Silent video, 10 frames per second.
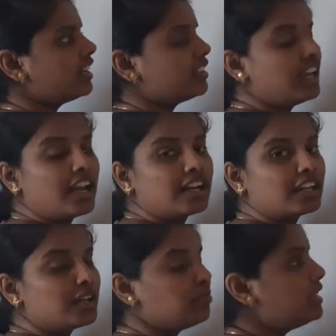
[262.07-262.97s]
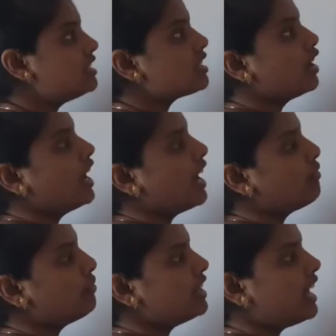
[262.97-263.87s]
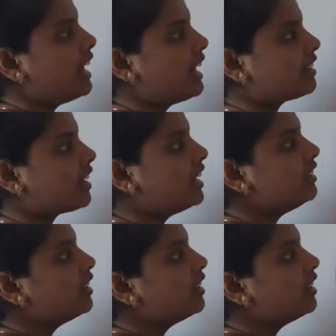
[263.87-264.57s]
electron means a free electron.